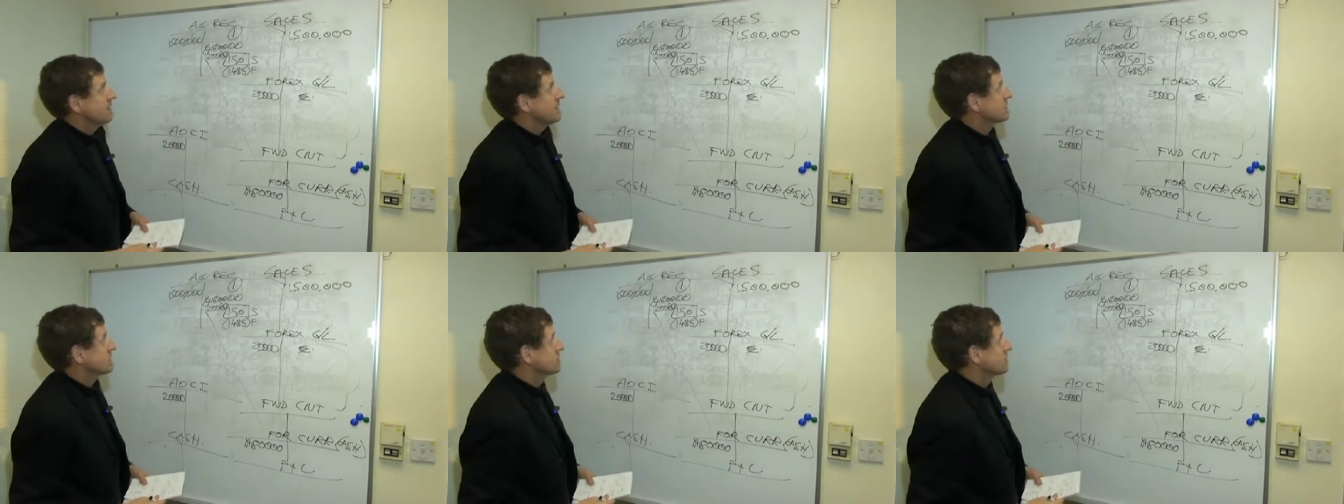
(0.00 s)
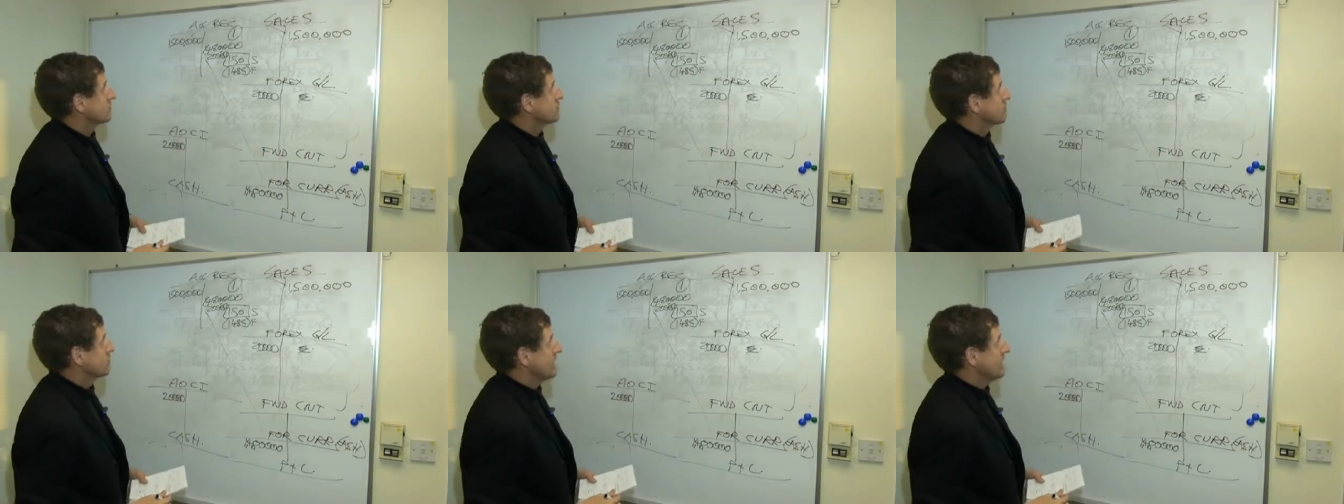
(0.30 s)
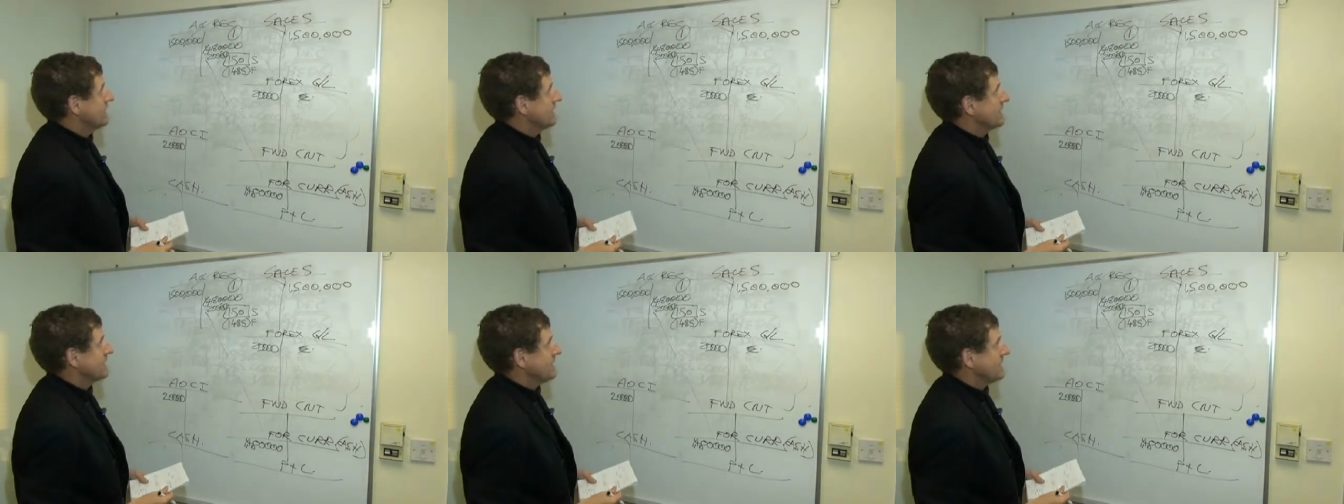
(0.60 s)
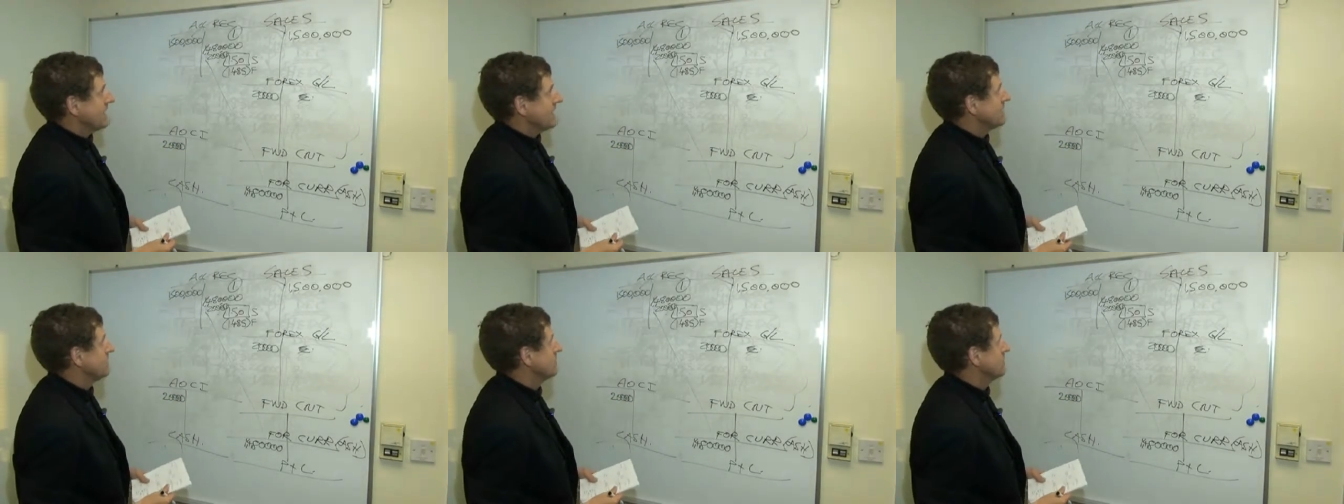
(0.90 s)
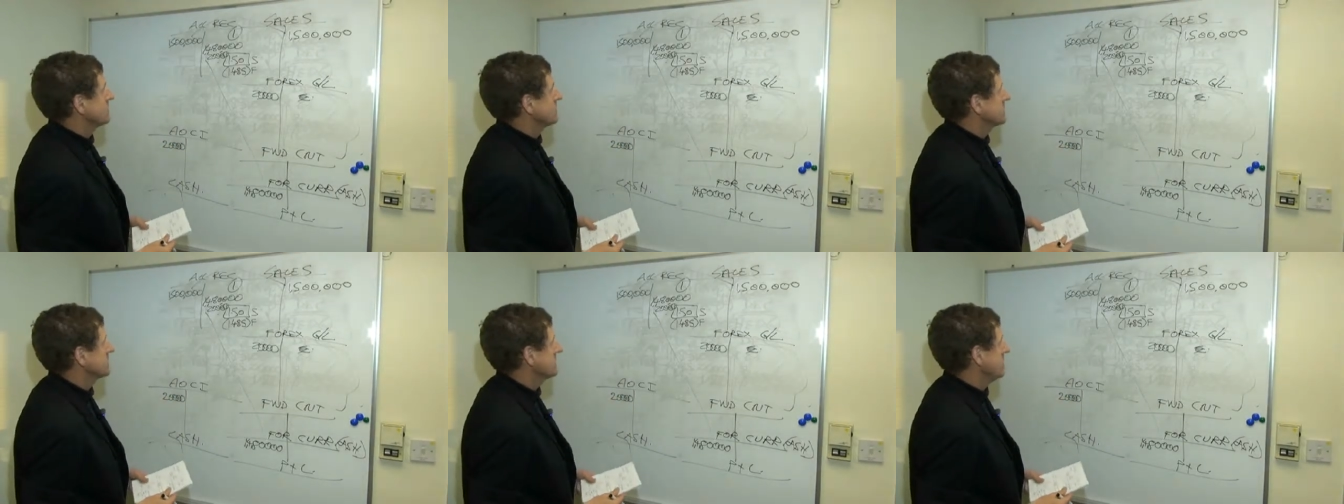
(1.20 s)
That's great. And
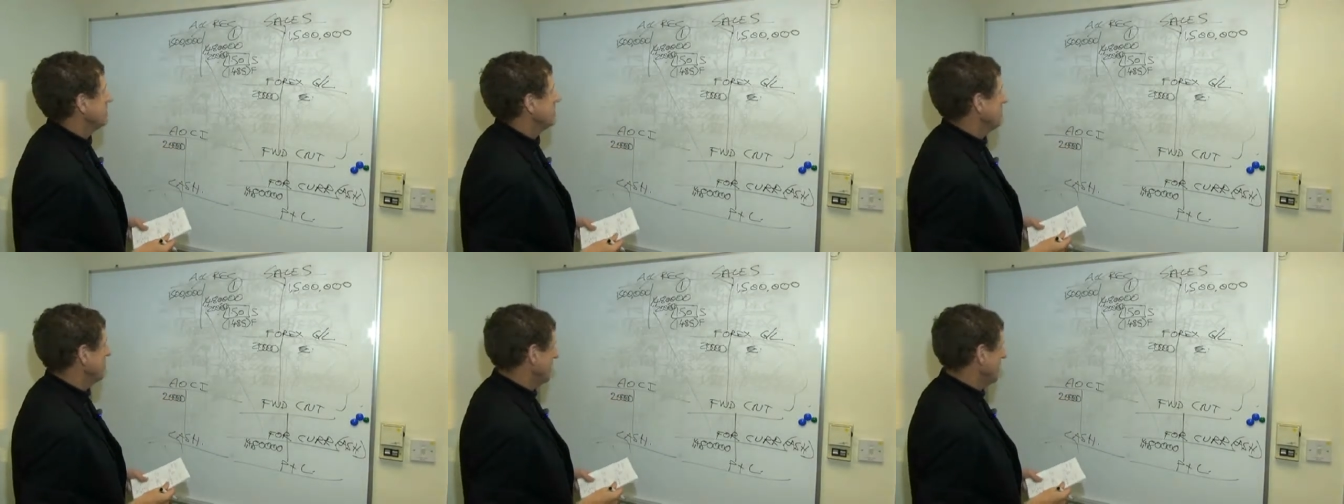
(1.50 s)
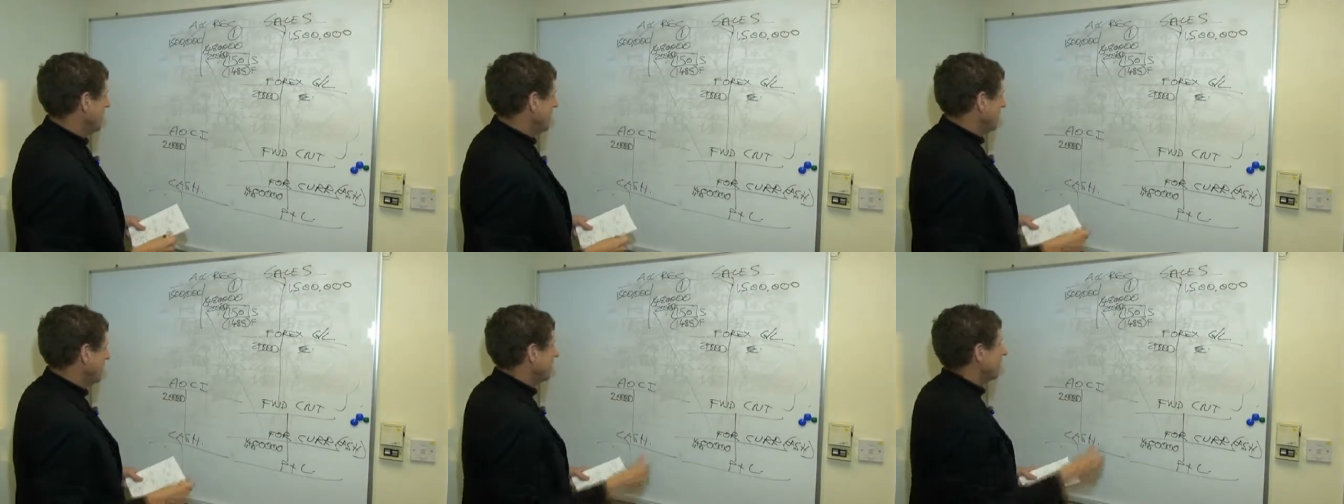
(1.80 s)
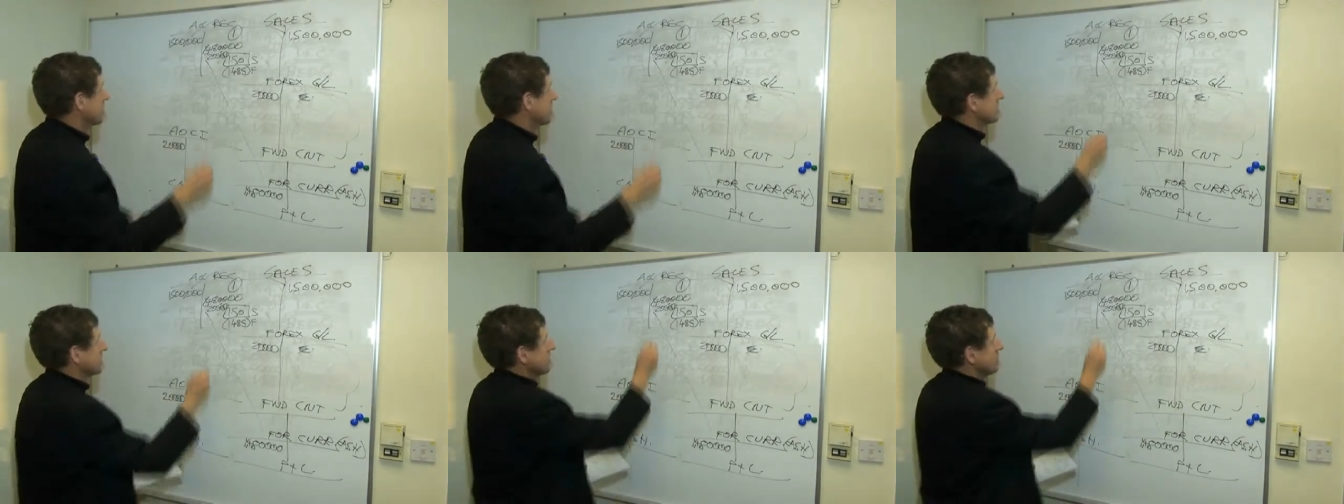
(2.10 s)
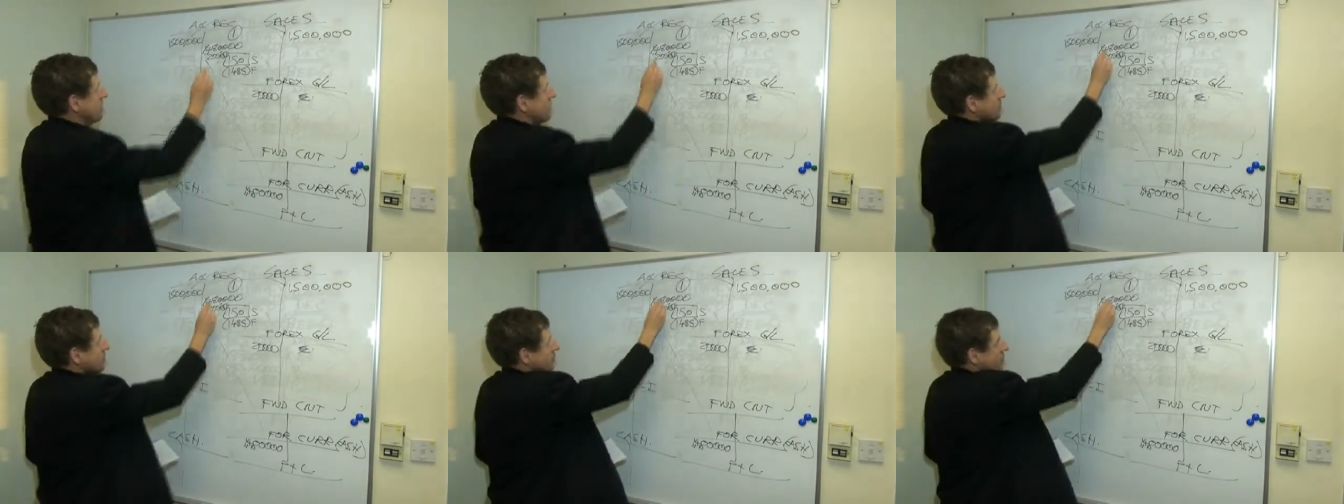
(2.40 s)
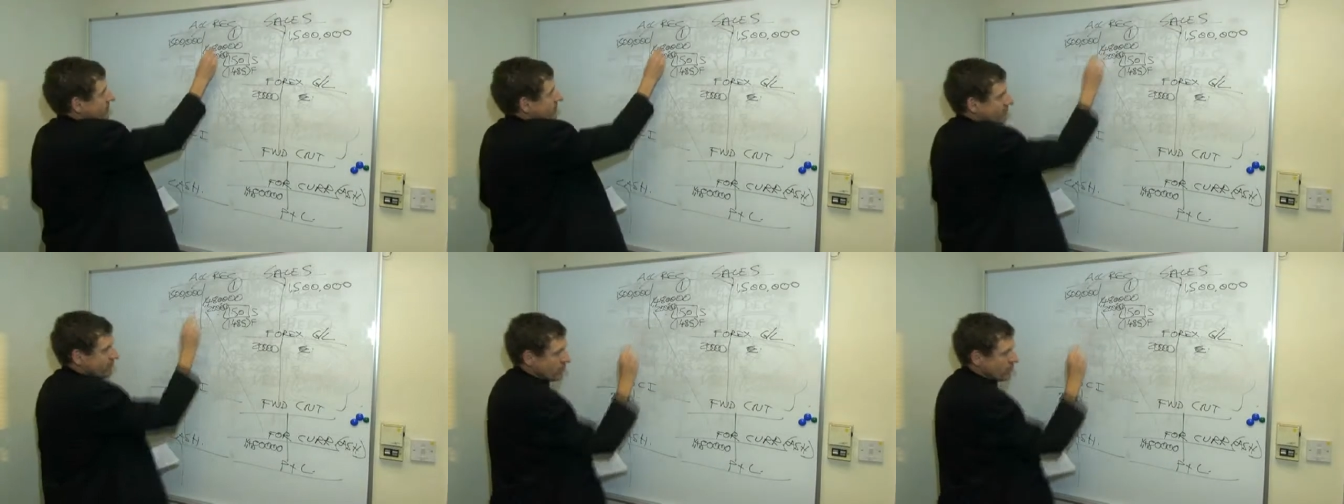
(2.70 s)
also we've got the
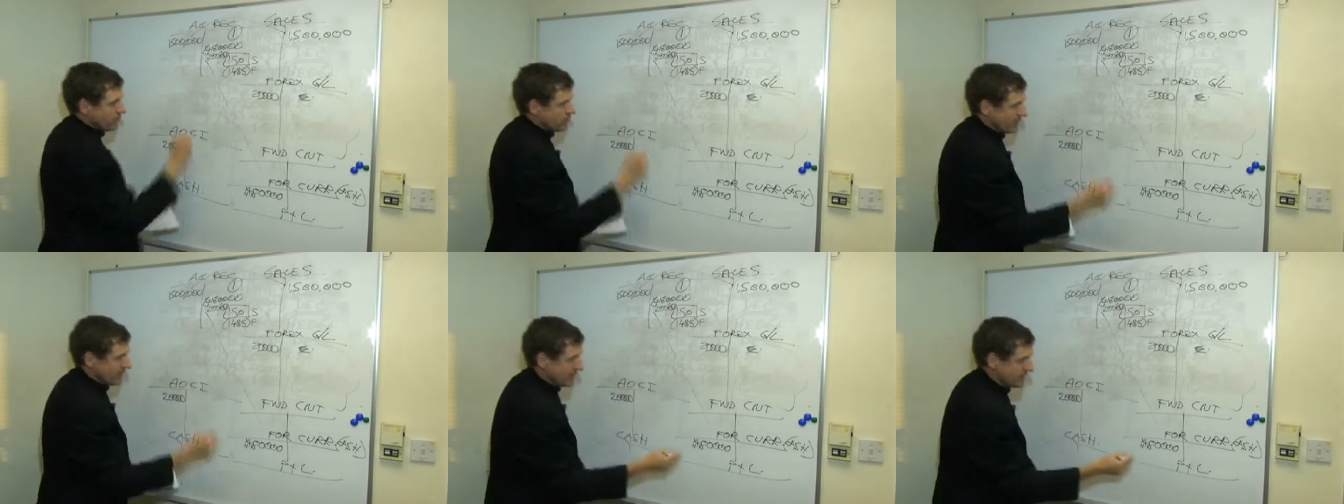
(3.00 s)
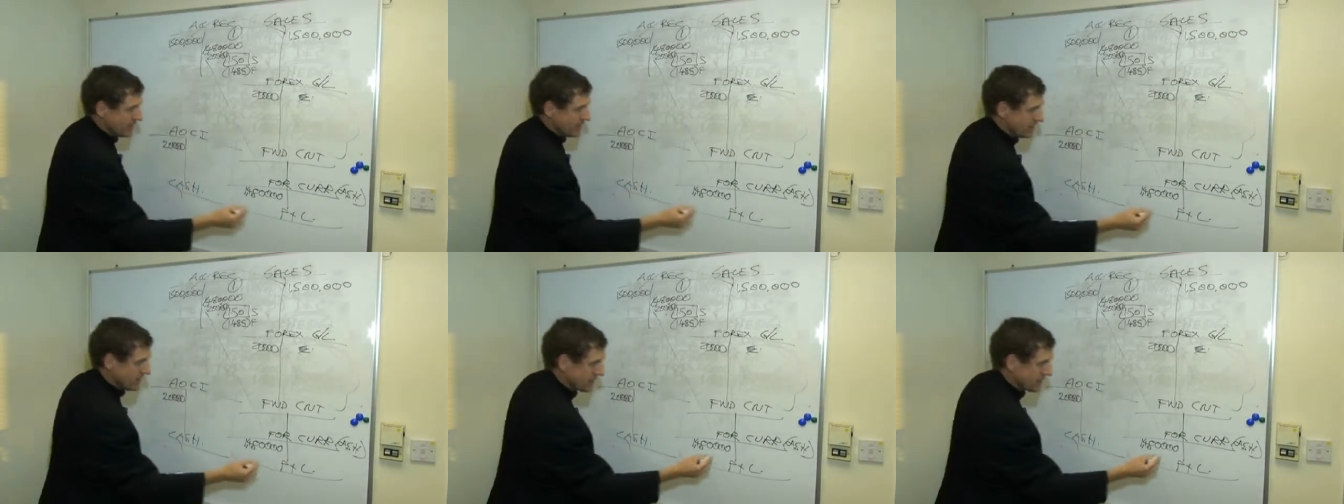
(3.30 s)
1.48,